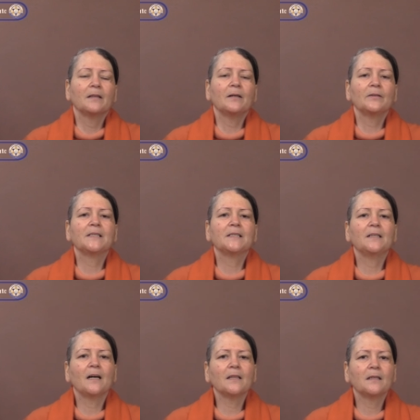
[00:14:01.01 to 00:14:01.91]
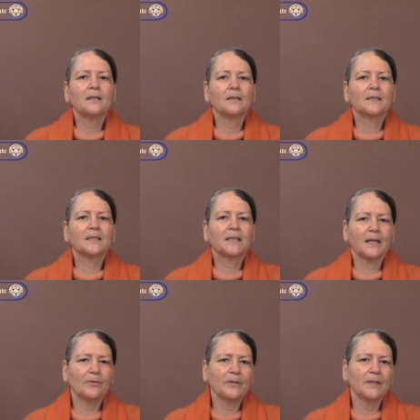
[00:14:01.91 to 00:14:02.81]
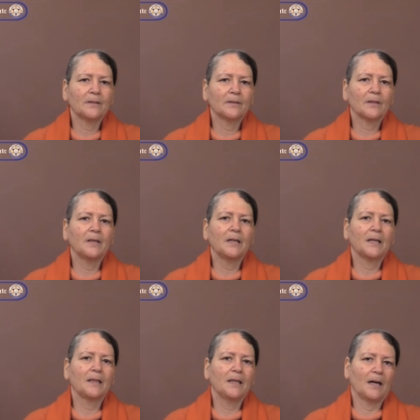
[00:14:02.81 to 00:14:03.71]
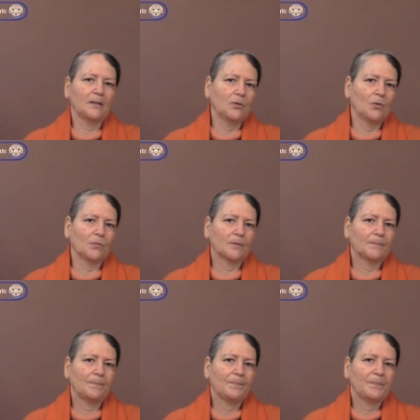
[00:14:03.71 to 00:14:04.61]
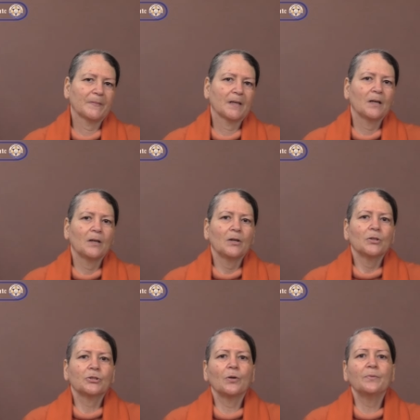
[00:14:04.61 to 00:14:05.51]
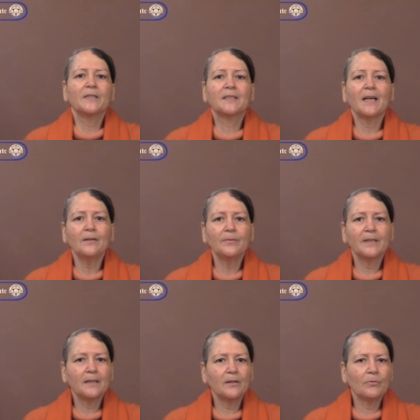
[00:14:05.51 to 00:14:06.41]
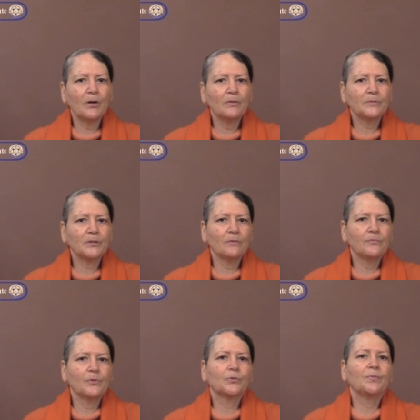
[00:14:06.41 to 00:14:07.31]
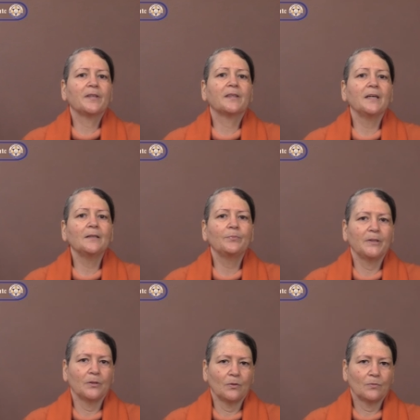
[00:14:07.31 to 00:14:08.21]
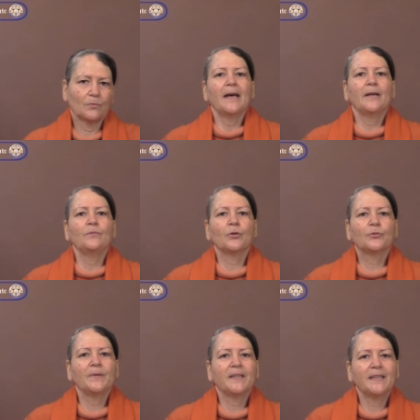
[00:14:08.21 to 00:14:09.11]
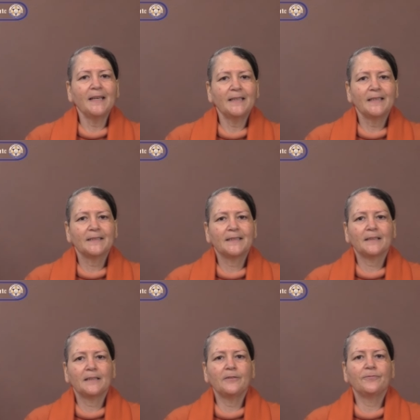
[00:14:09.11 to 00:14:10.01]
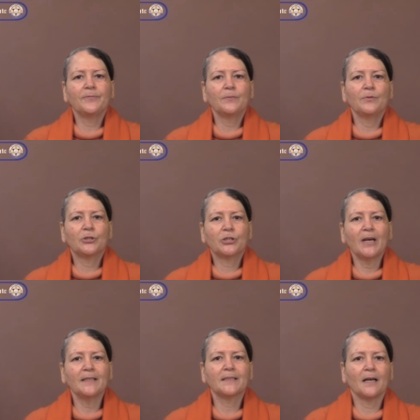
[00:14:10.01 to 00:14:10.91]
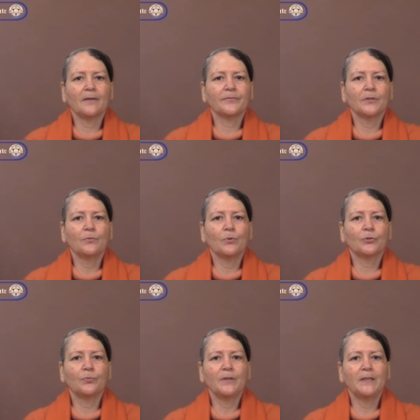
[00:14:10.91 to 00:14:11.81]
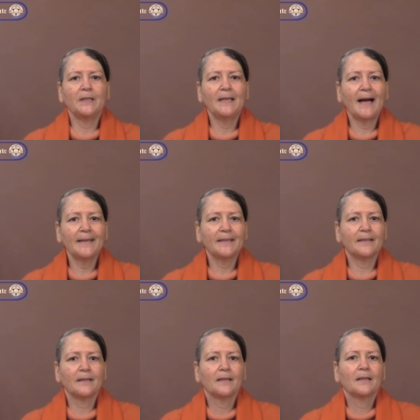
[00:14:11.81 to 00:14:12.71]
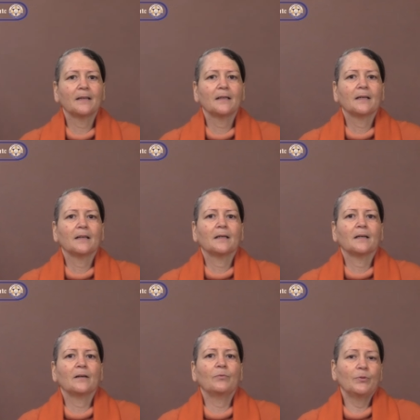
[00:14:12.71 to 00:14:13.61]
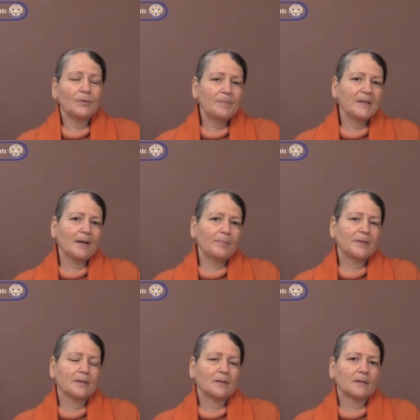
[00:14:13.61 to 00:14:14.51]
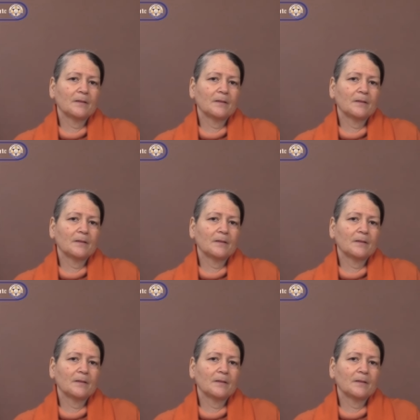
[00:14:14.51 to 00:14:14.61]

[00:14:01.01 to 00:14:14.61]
there is nothing scarier than the unknown. So we stay within the realms of what we think we know. And what we think is that if we will chase after what we like, we will be happy.